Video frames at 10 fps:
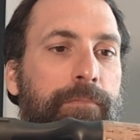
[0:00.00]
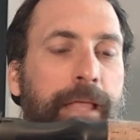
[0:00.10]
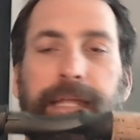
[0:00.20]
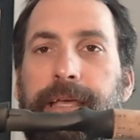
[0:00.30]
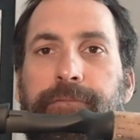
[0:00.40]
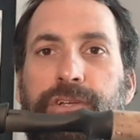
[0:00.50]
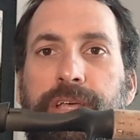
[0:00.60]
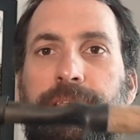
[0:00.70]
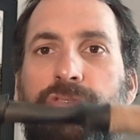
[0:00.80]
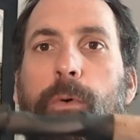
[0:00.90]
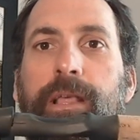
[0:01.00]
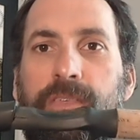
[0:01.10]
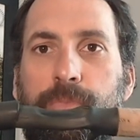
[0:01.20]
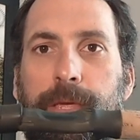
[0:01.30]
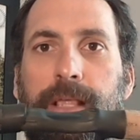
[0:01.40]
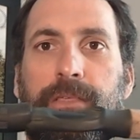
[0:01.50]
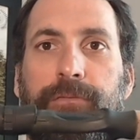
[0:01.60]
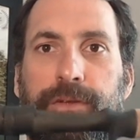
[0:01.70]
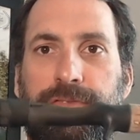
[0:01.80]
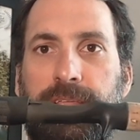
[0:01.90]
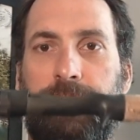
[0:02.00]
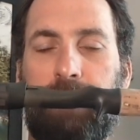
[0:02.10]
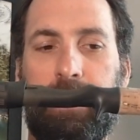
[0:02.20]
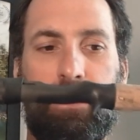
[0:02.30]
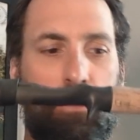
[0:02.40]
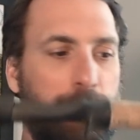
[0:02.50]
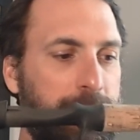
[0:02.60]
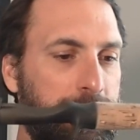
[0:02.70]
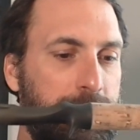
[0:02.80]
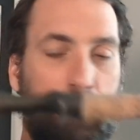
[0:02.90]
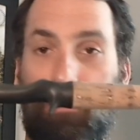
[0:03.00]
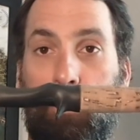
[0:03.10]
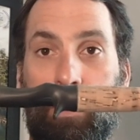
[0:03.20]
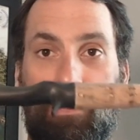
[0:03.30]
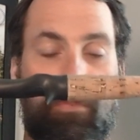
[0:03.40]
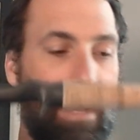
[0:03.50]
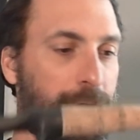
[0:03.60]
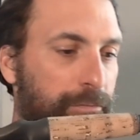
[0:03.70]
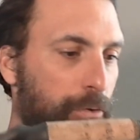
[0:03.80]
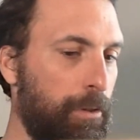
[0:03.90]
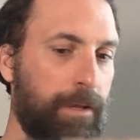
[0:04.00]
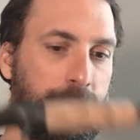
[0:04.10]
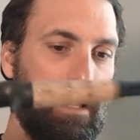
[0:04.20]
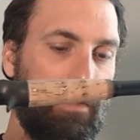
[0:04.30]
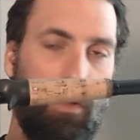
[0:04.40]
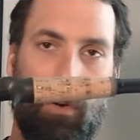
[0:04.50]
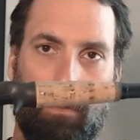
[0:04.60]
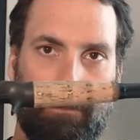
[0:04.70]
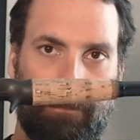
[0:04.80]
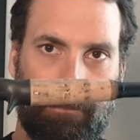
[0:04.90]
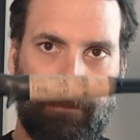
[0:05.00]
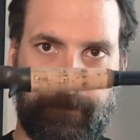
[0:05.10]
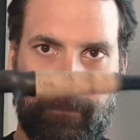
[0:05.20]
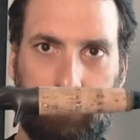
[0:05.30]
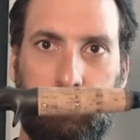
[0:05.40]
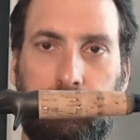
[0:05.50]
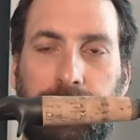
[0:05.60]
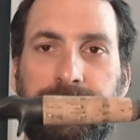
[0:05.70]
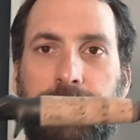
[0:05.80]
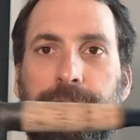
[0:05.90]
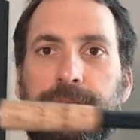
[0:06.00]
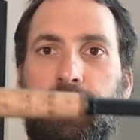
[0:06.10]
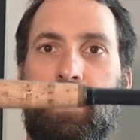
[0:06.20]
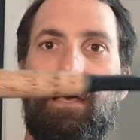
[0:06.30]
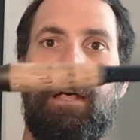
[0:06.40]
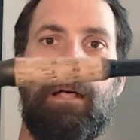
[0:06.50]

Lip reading: landing a fish, I think, twice as big as the fish that I've landed already, or twice as powerful. So definitely good.